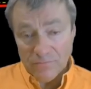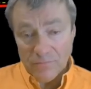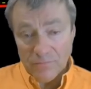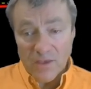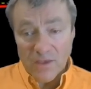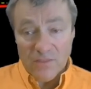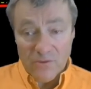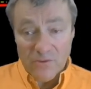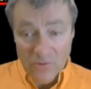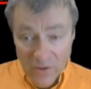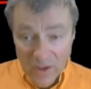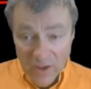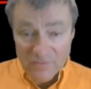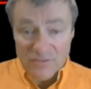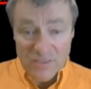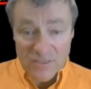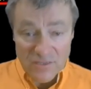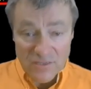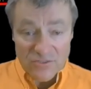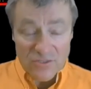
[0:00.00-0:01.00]
And the
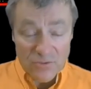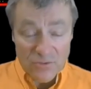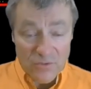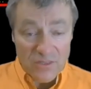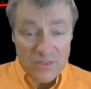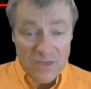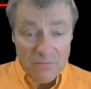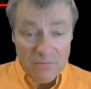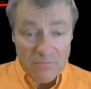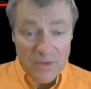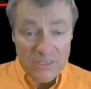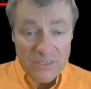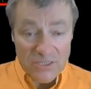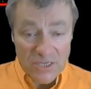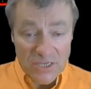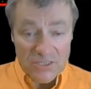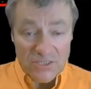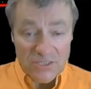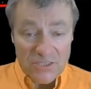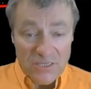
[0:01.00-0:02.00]
graph tells you what that
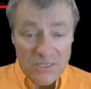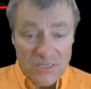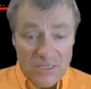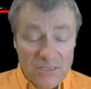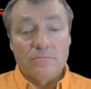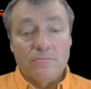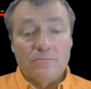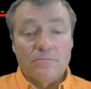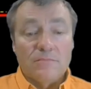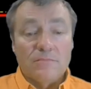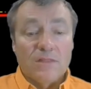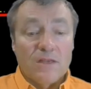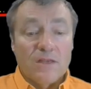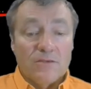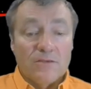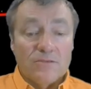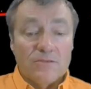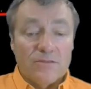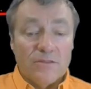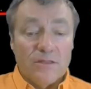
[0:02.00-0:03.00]
bijection is.
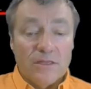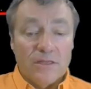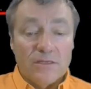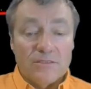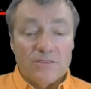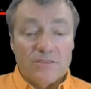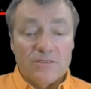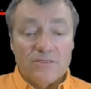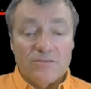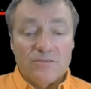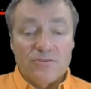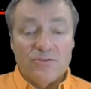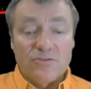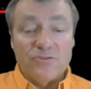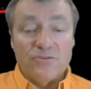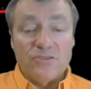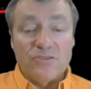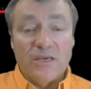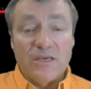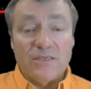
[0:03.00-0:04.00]
So that's
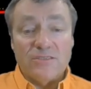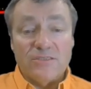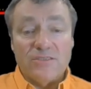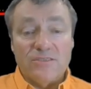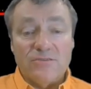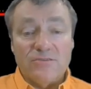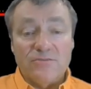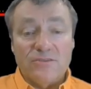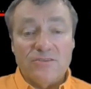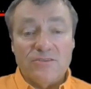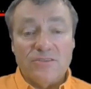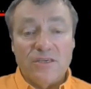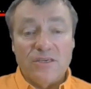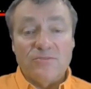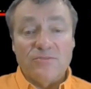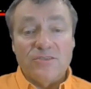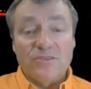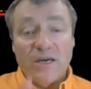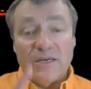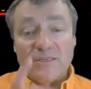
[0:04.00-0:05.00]
two sets with the same
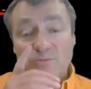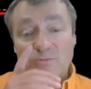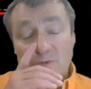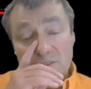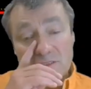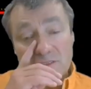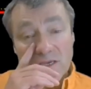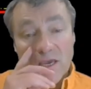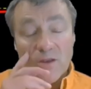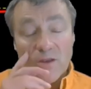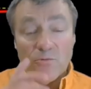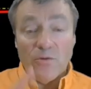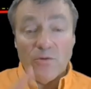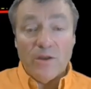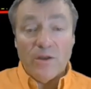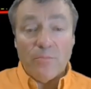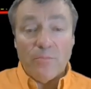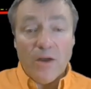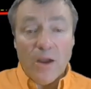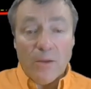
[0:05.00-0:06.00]
size. Once again,
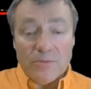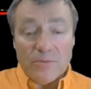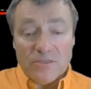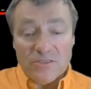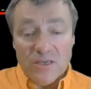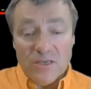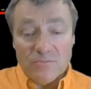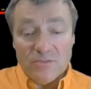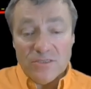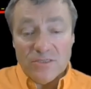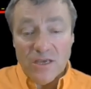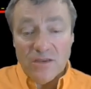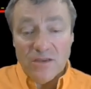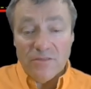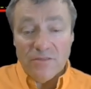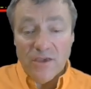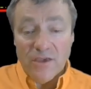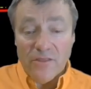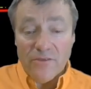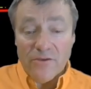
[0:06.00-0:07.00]
one a proper subset of
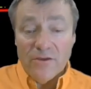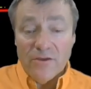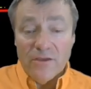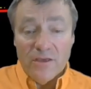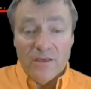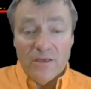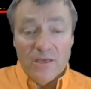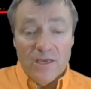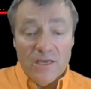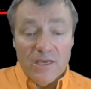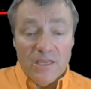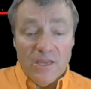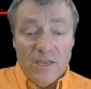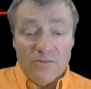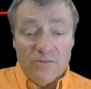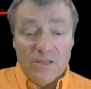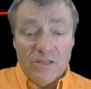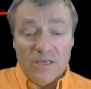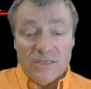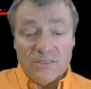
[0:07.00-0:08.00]
the other.
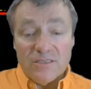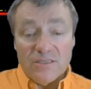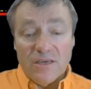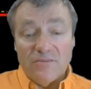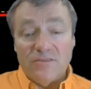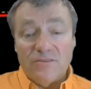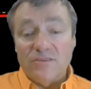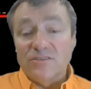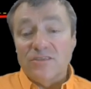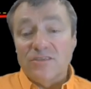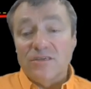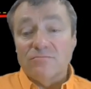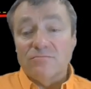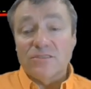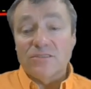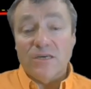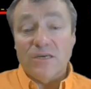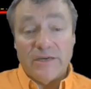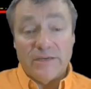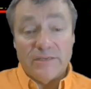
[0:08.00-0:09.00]
Nevertheless, they have the same
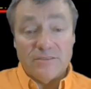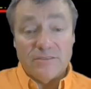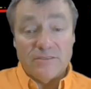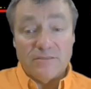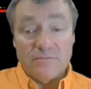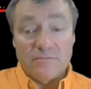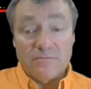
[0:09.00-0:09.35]
size.